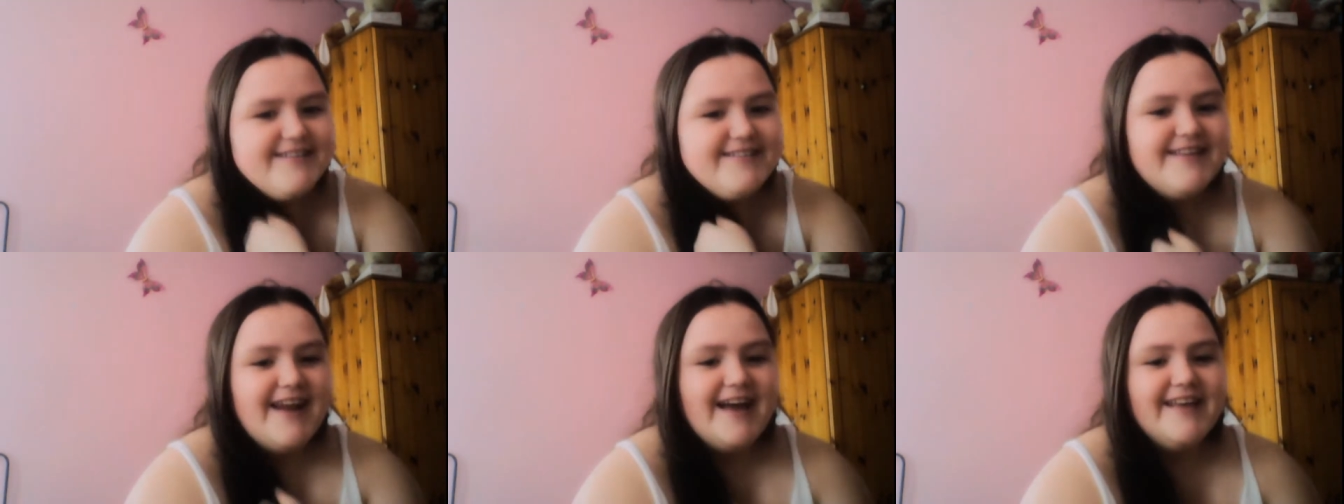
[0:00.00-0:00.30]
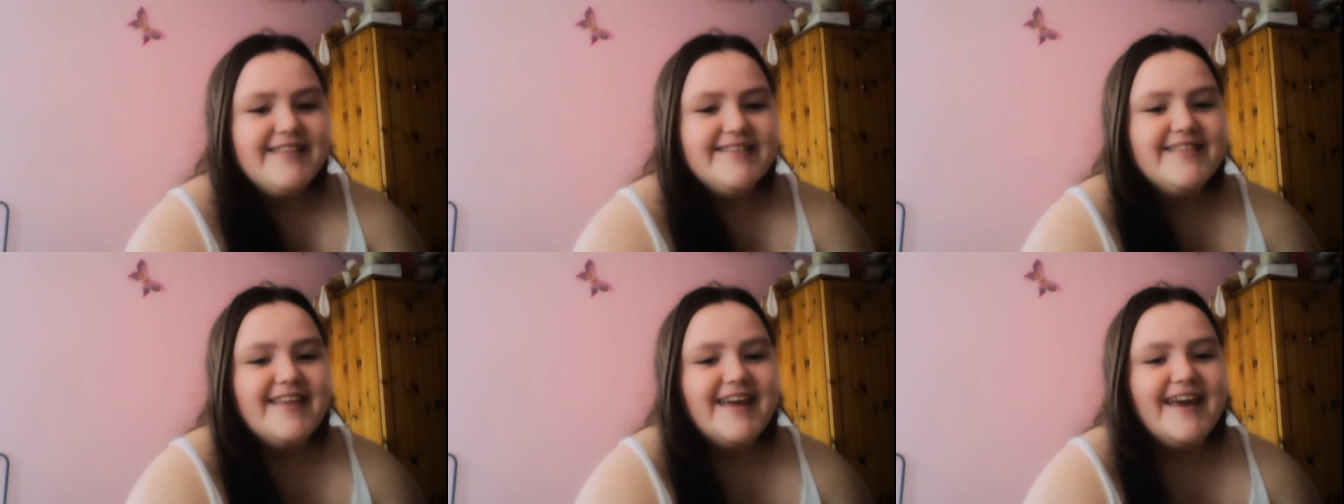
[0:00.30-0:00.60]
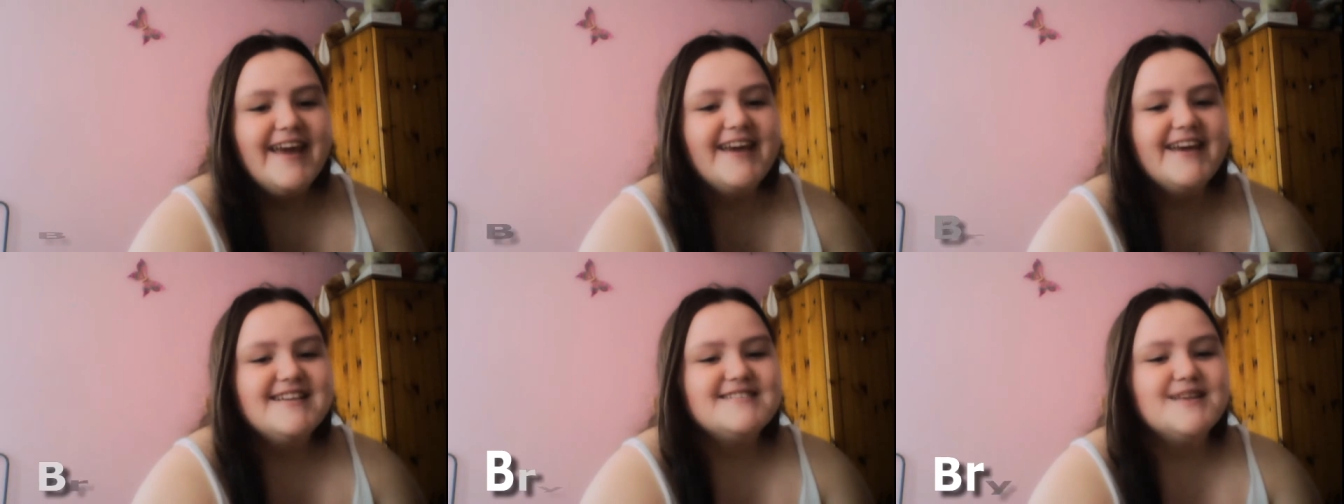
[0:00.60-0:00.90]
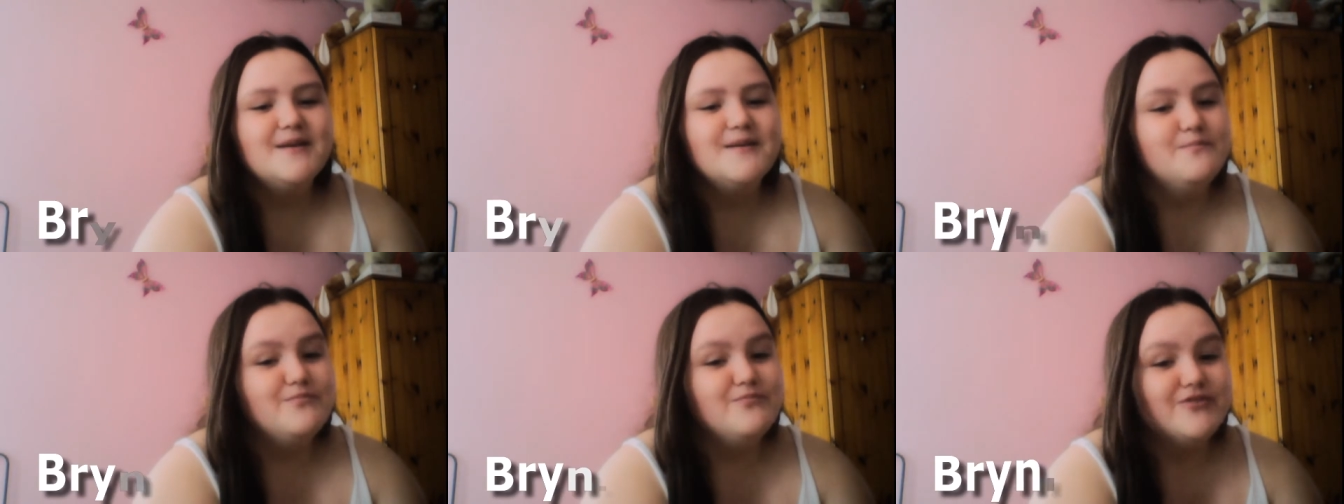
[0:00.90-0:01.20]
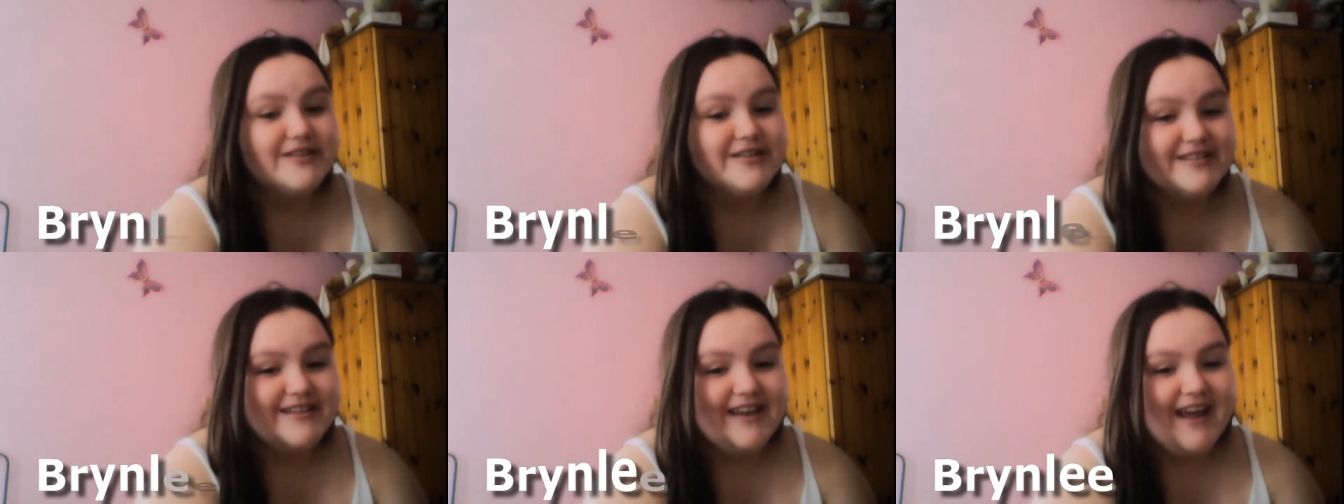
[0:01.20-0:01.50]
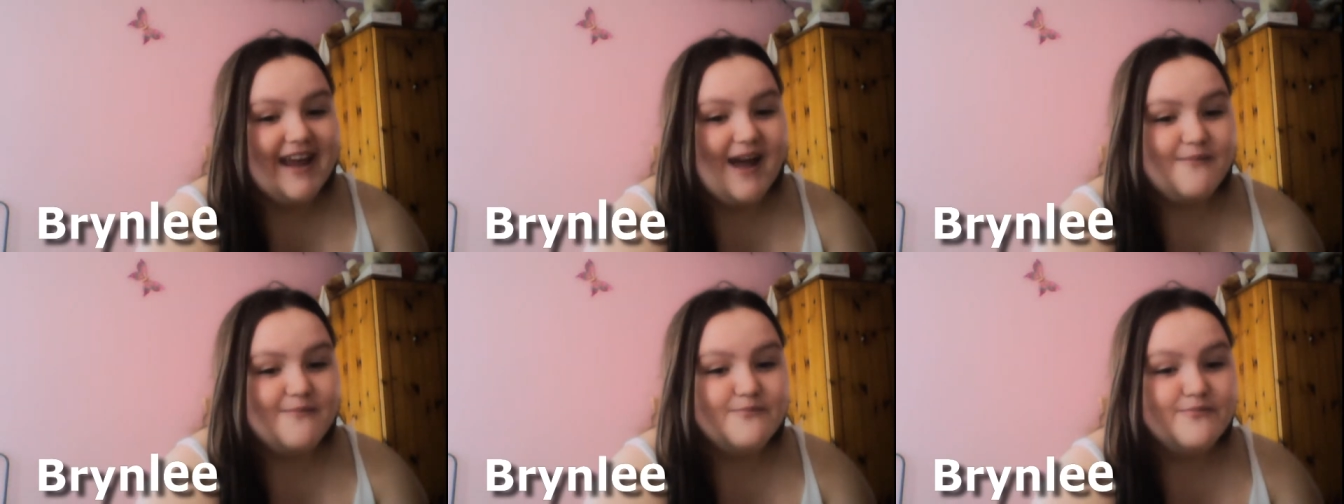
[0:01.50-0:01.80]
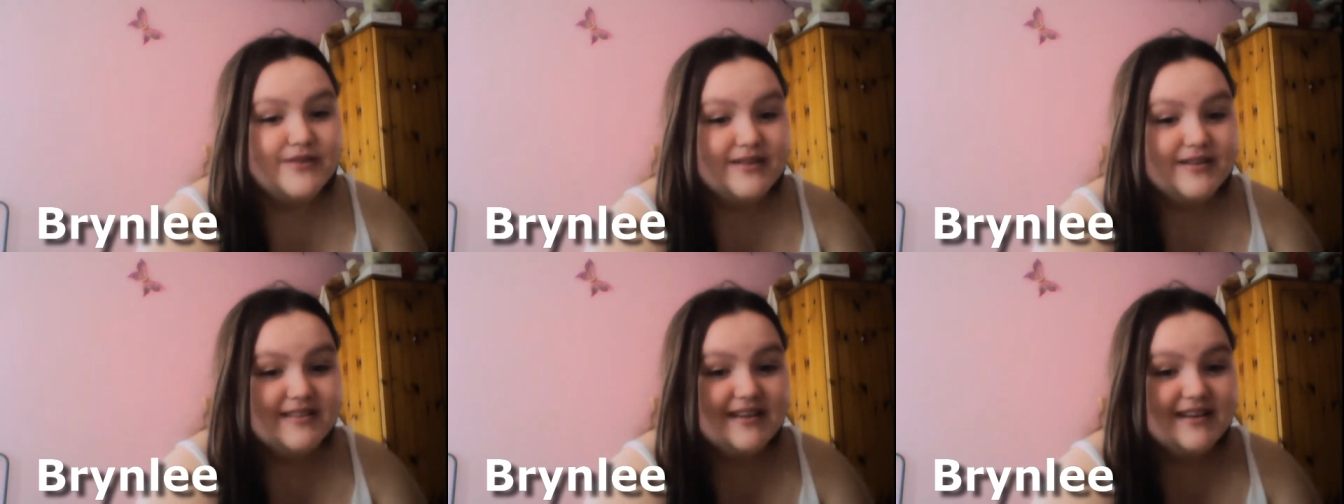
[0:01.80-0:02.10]
ninth is Brynlee and
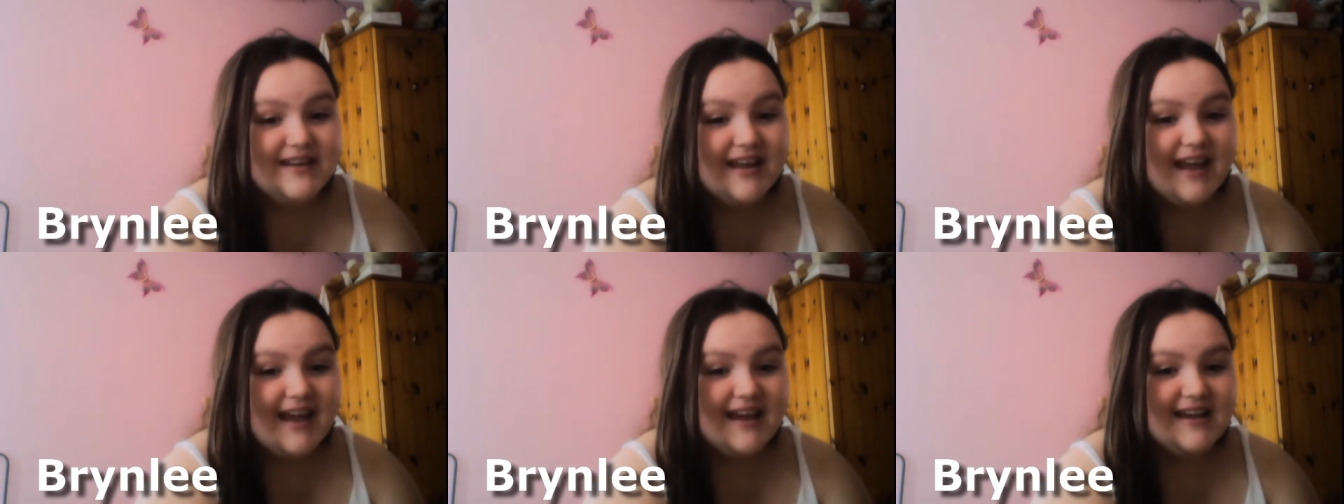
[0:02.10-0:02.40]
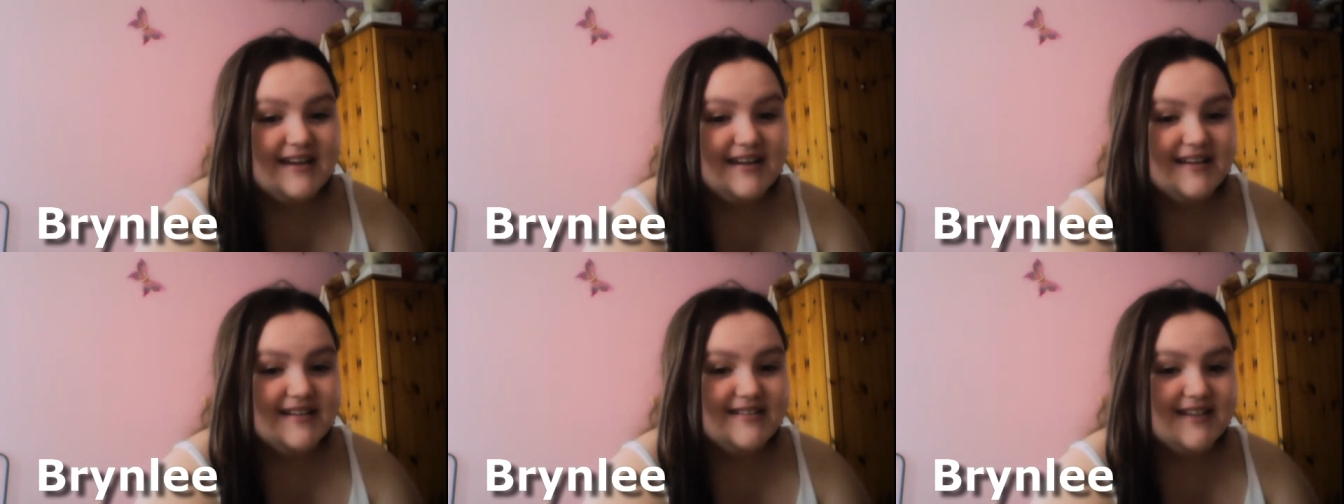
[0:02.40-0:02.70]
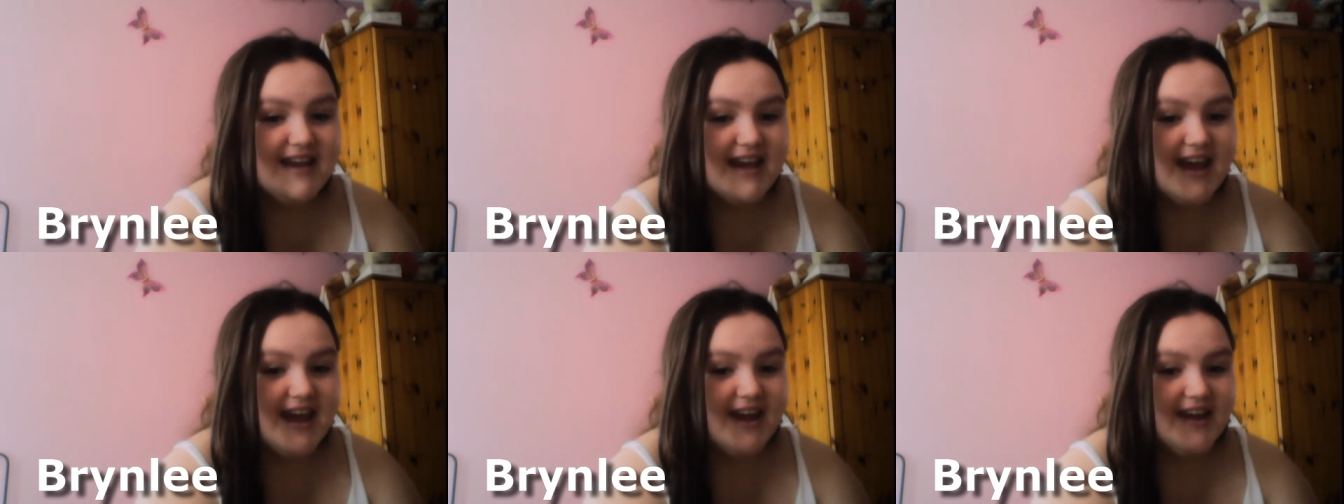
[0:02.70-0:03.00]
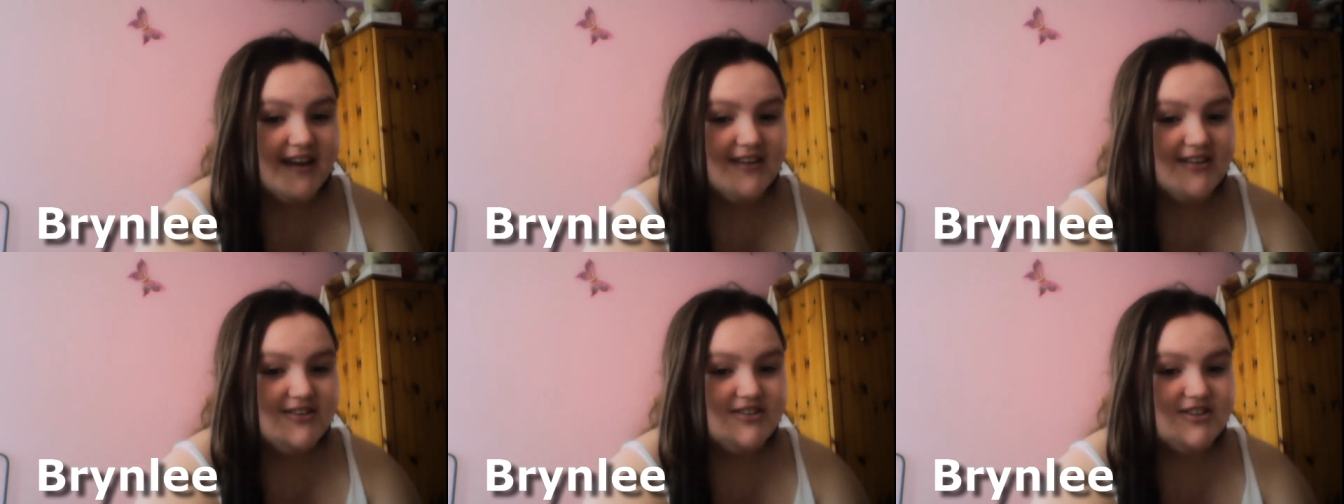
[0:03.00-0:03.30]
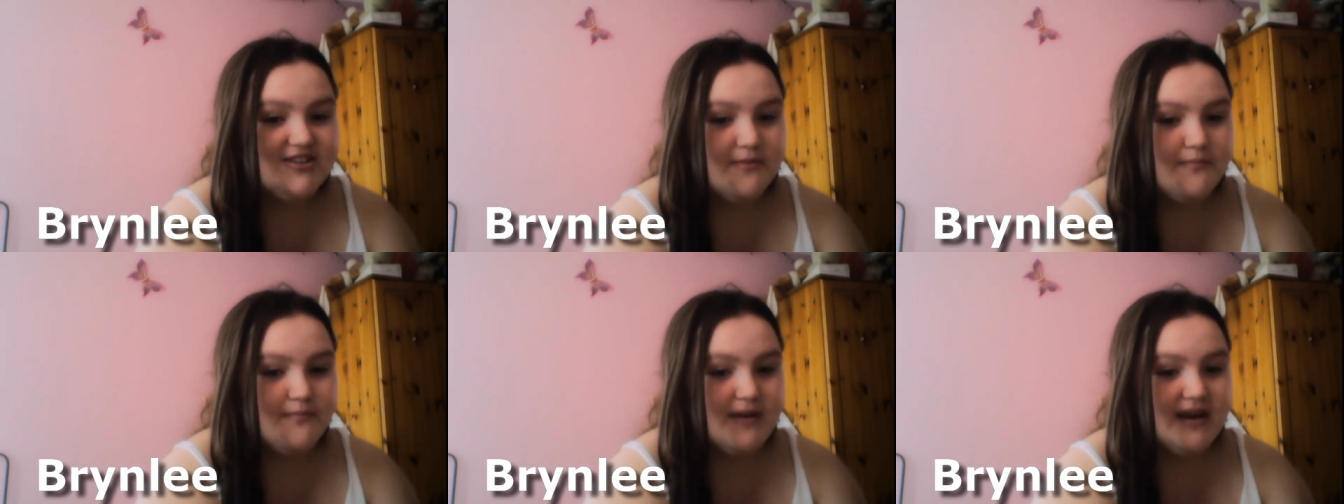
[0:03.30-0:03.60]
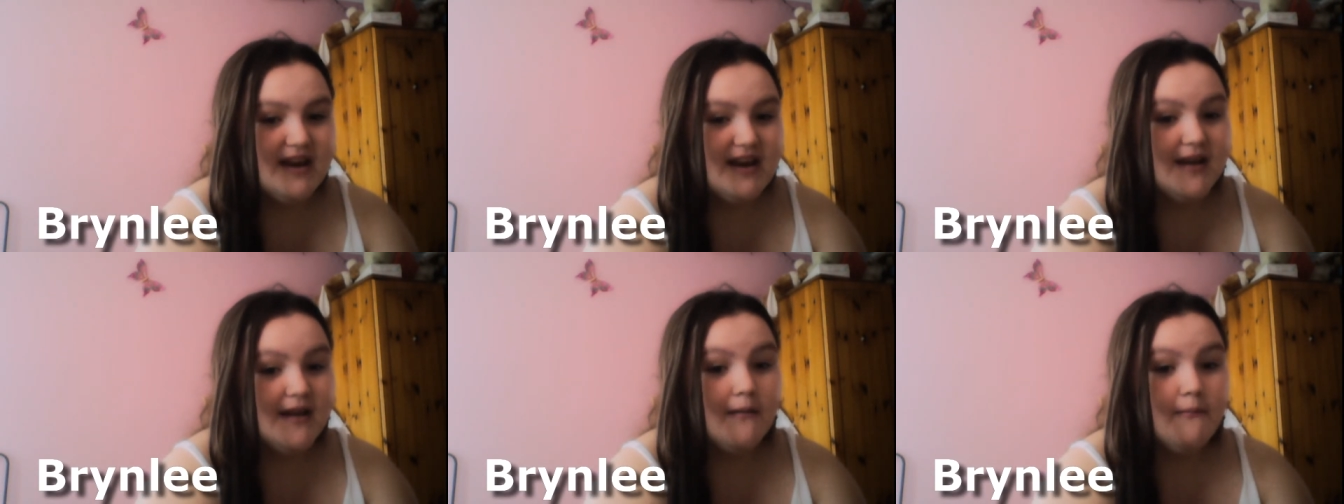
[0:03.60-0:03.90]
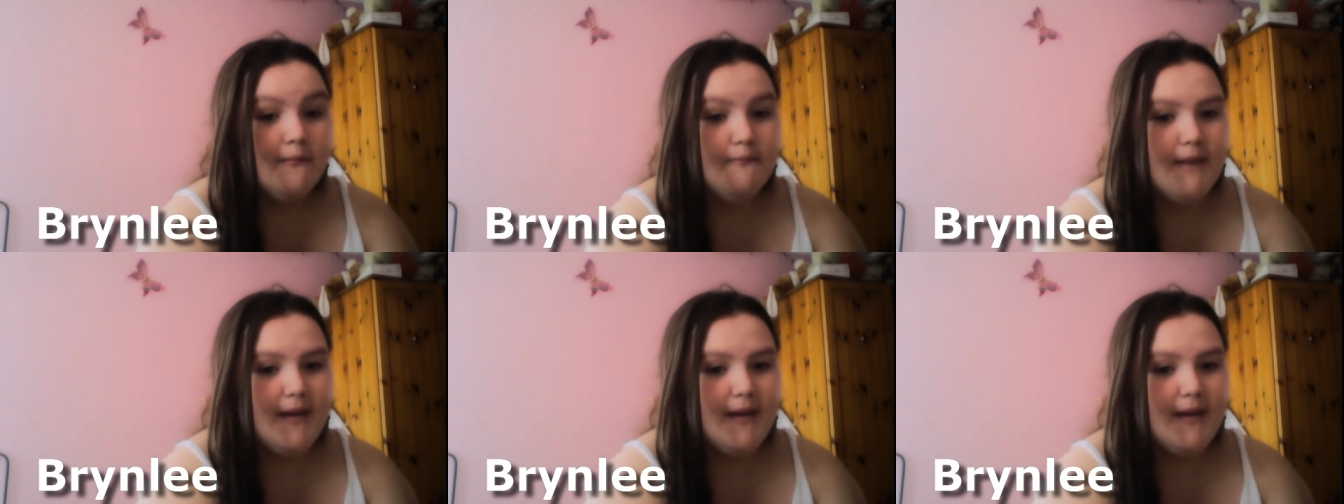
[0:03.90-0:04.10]
Brynlee is English meaning